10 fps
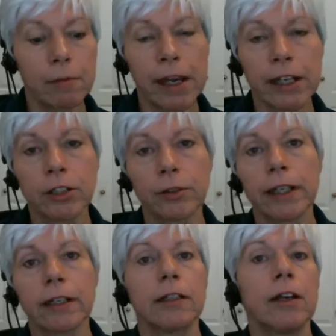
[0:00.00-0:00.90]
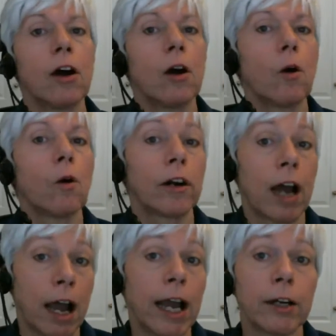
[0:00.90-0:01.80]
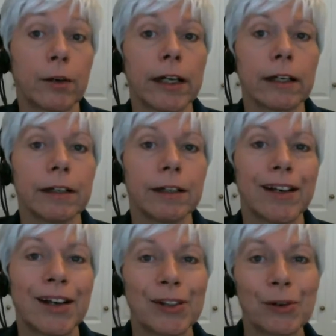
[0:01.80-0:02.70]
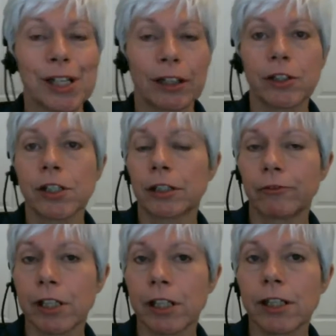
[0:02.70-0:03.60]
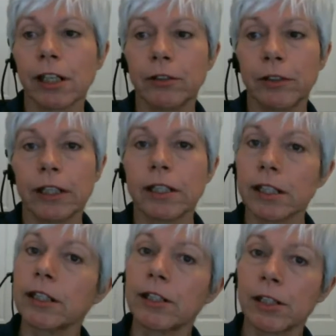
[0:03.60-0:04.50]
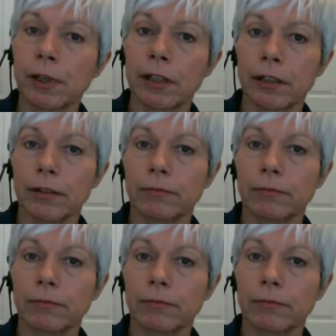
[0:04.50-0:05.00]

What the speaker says: mentoring, or hiring those other services that you need assistance with.